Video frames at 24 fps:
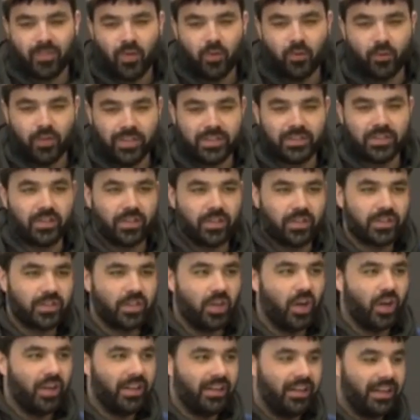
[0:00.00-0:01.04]
research
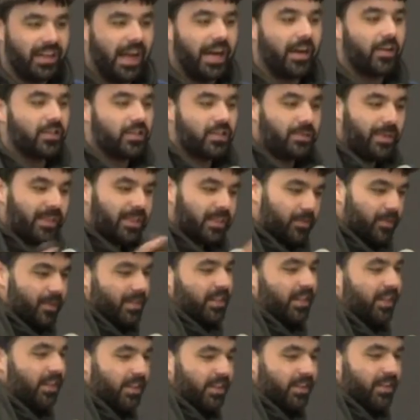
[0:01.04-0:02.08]
on aerospace
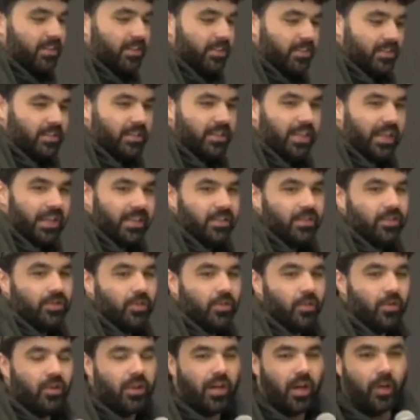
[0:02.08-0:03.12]
materials
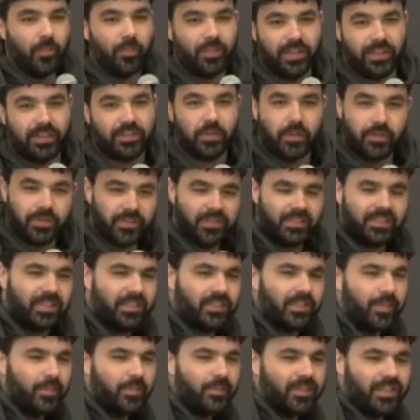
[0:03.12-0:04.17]
into complex social
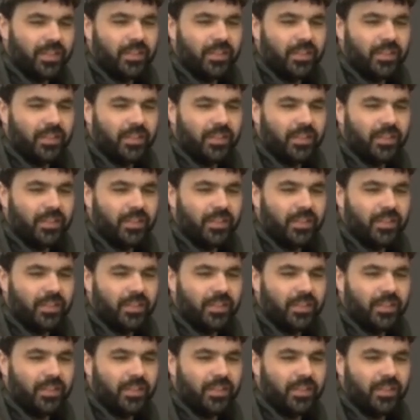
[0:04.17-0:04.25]
systems,